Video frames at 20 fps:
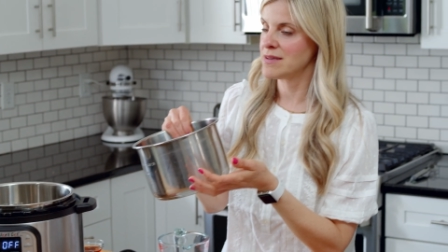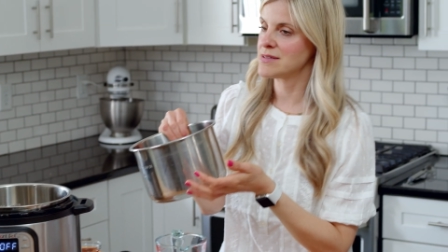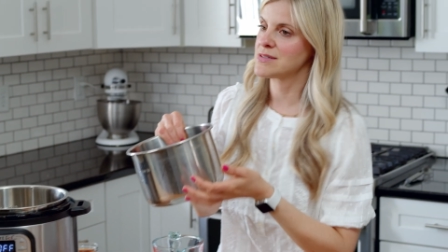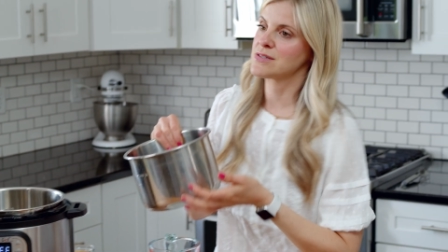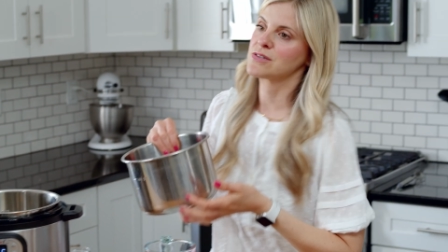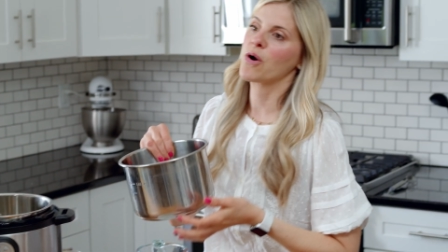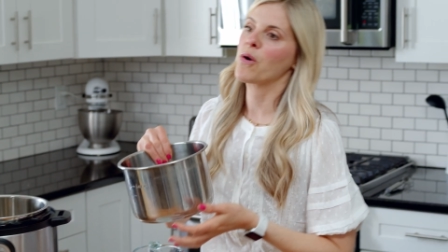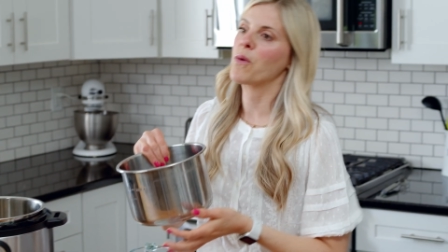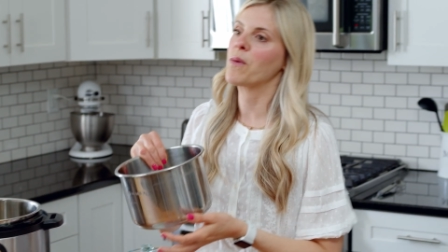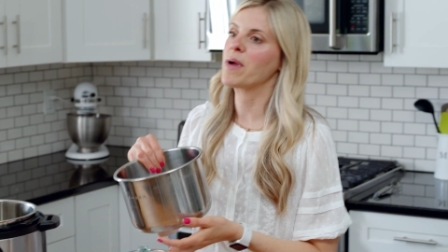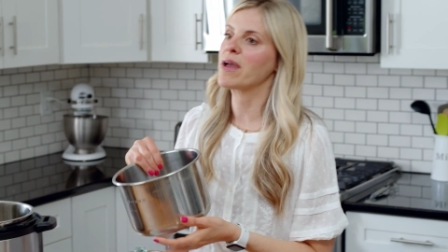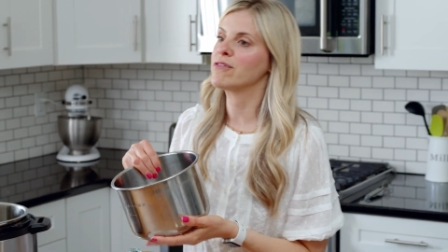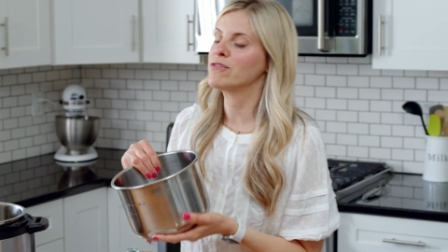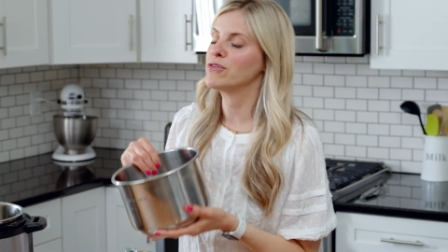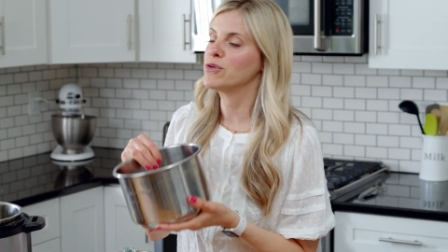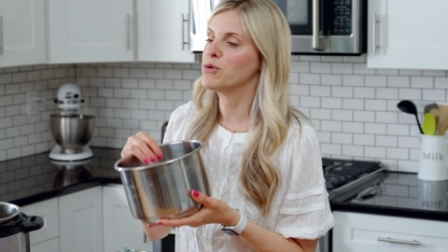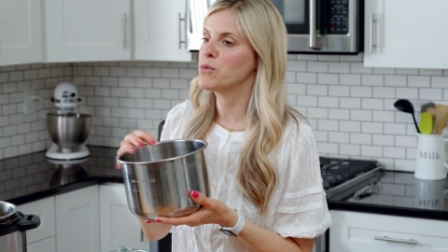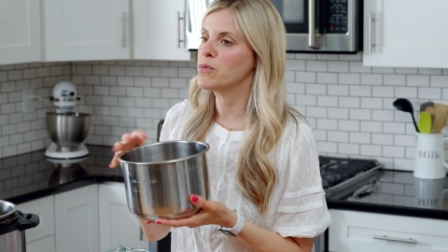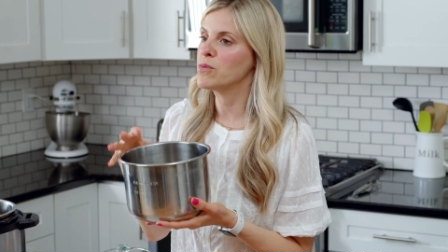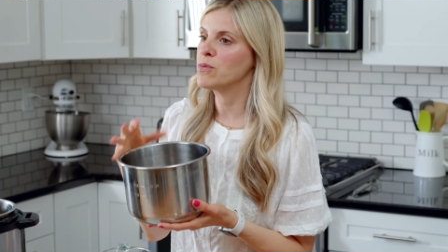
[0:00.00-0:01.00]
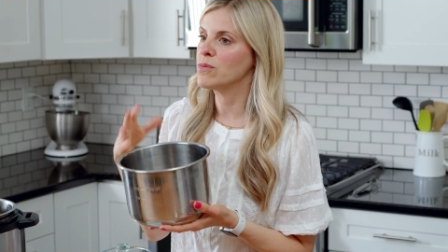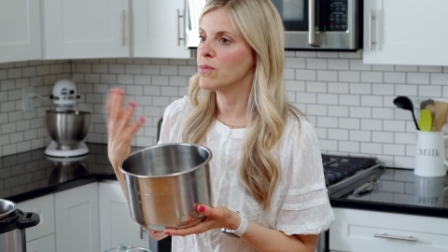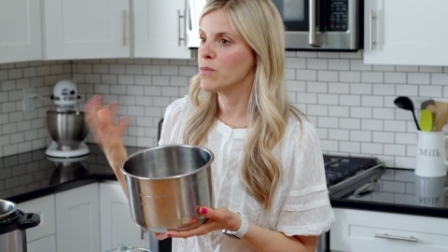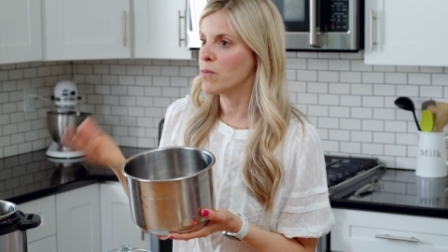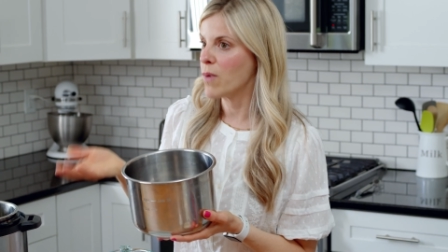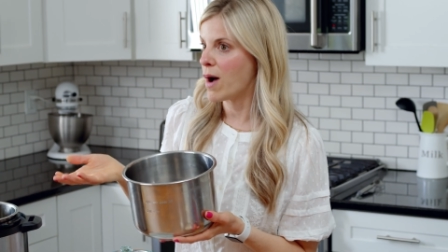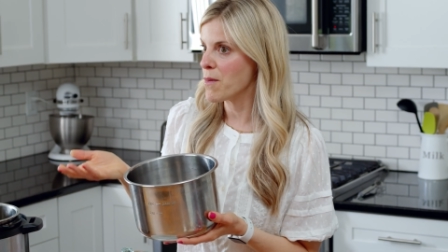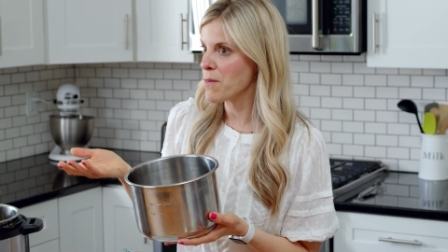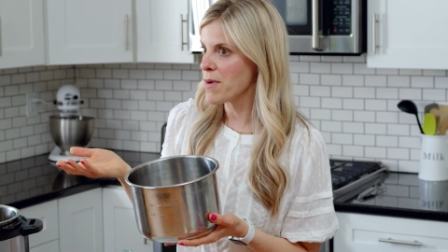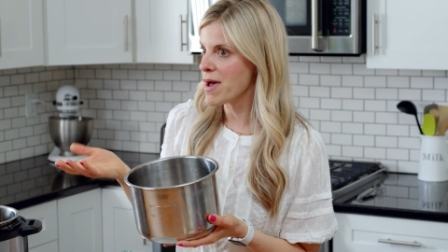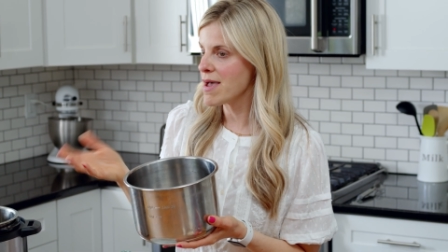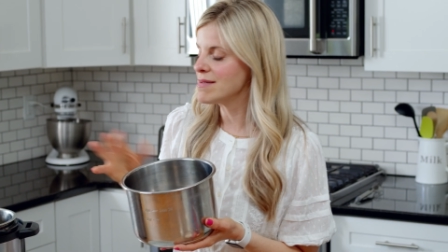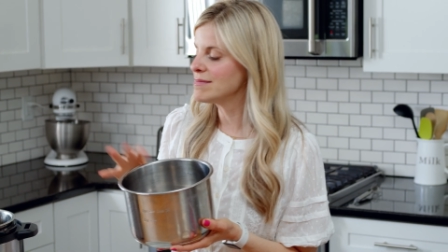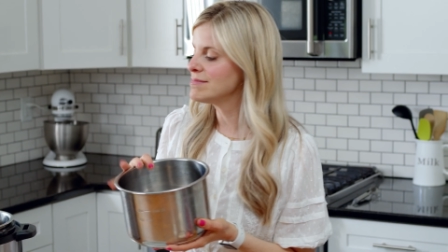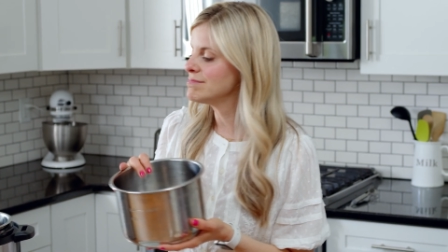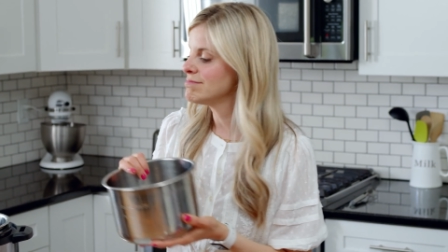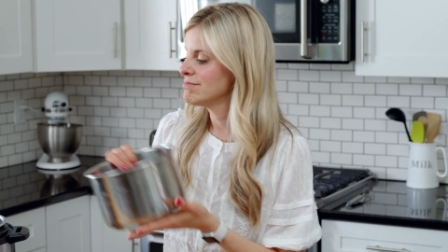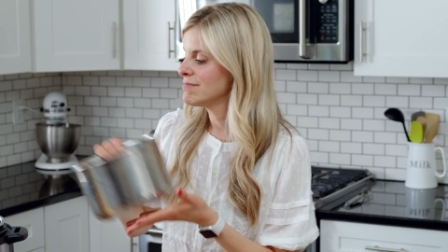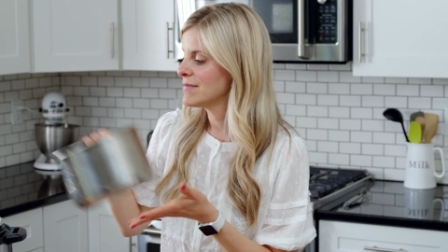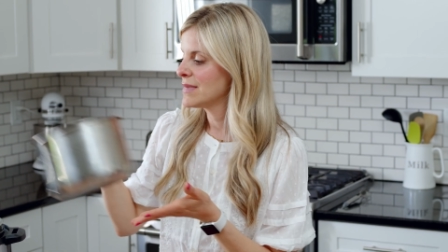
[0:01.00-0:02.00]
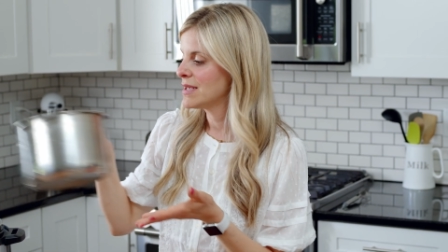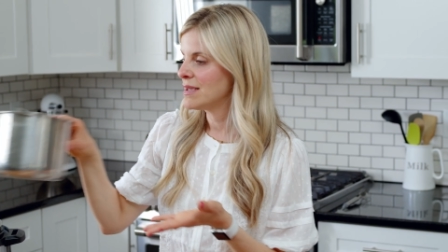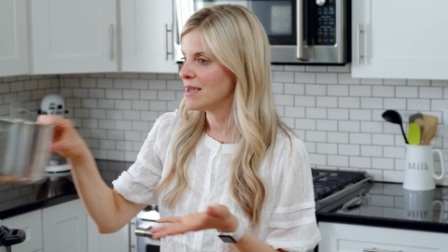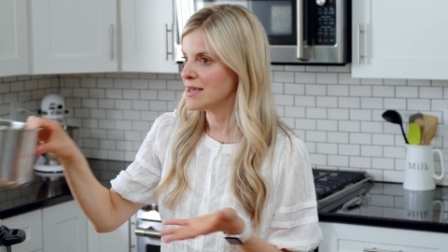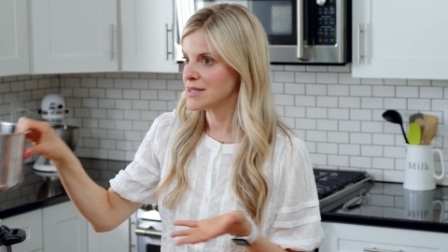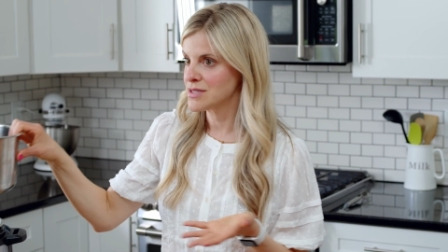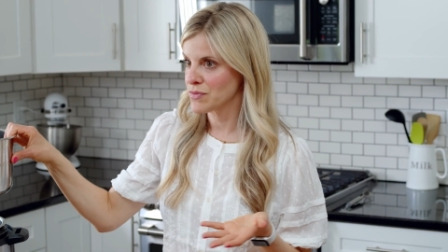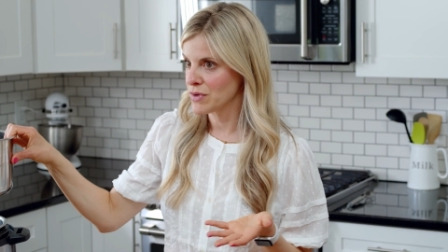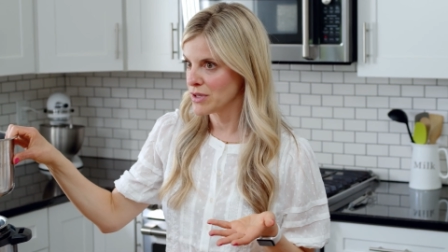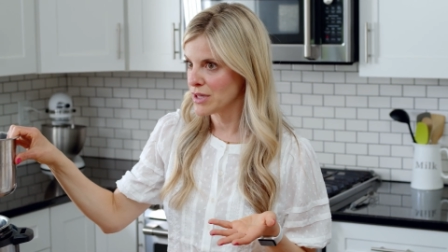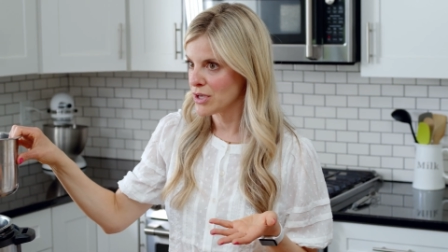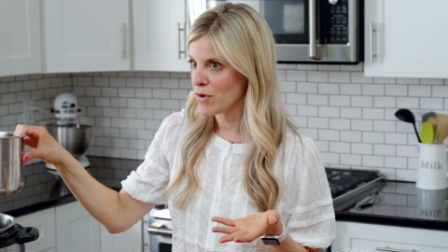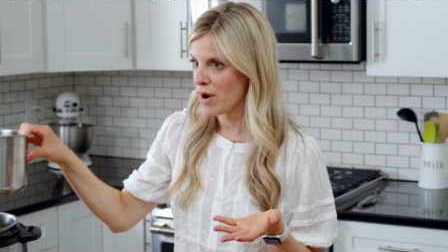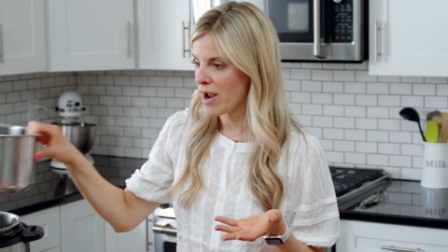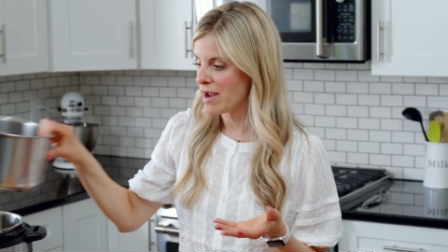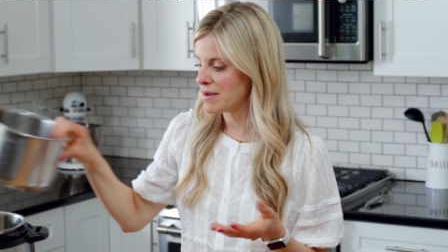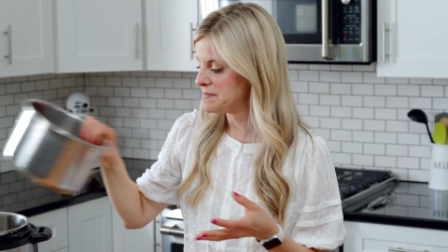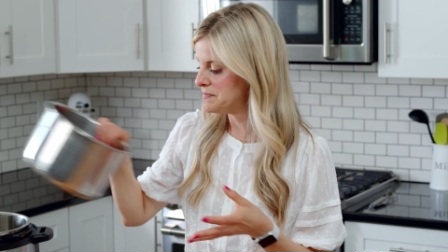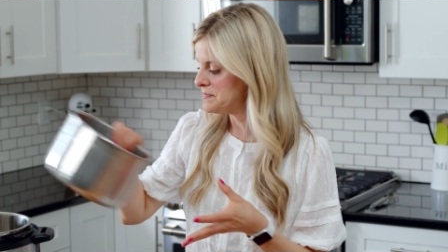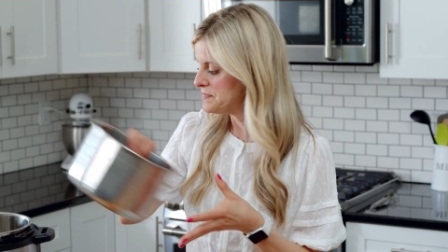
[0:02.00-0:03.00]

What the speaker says: So if you want one, it's really great.